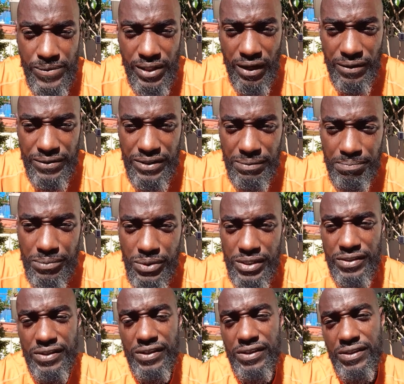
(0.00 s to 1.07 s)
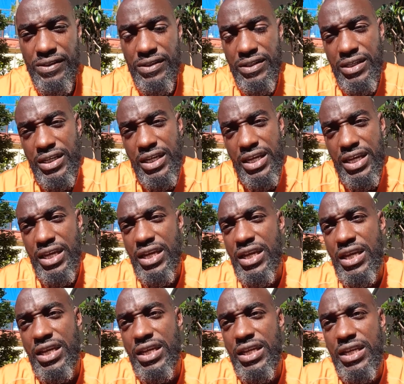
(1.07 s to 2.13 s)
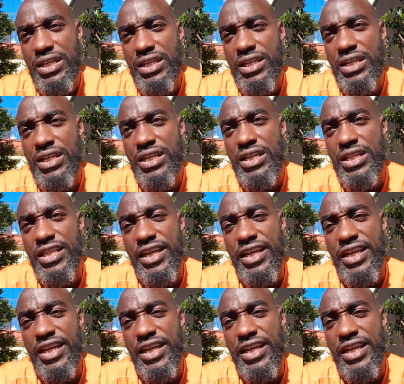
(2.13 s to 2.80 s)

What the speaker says: I was in prison in